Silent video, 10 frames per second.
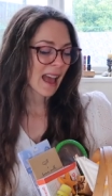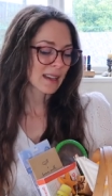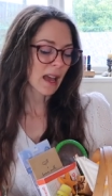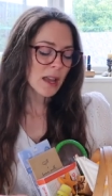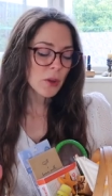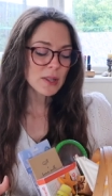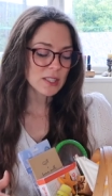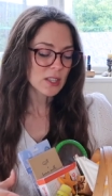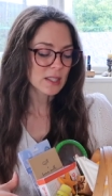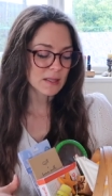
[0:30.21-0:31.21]
and I
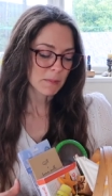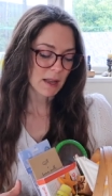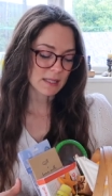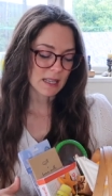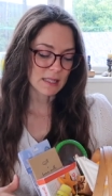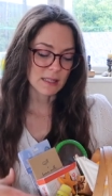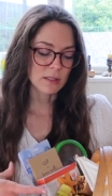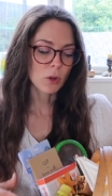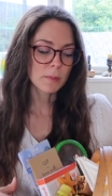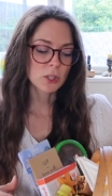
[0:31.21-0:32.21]
always use these baskets
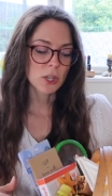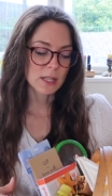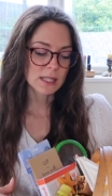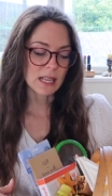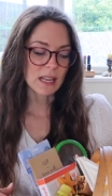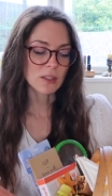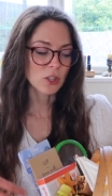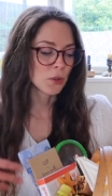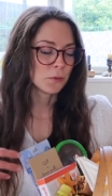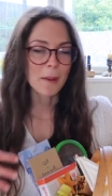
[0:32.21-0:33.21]
as an opportunity
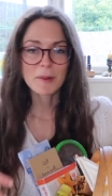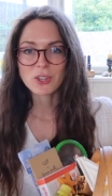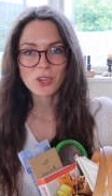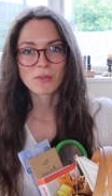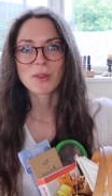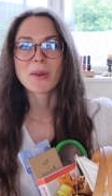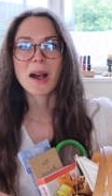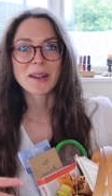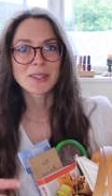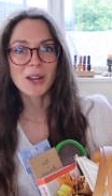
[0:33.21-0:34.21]
to rummage through
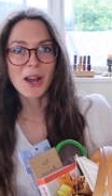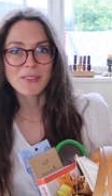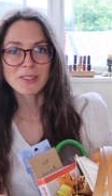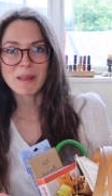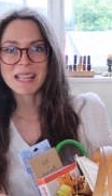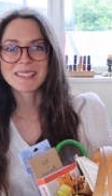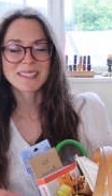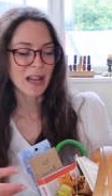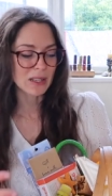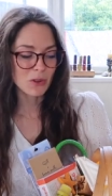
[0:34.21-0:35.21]
our craft
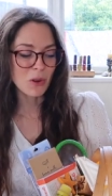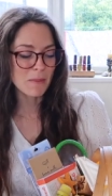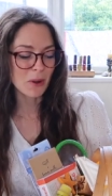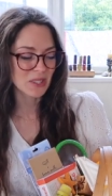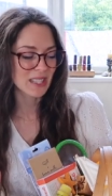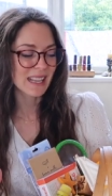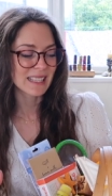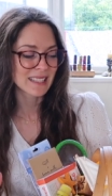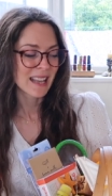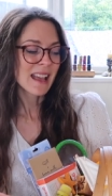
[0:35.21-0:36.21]
bins, our toy
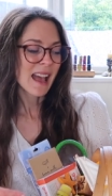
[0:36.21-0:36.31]
boxes,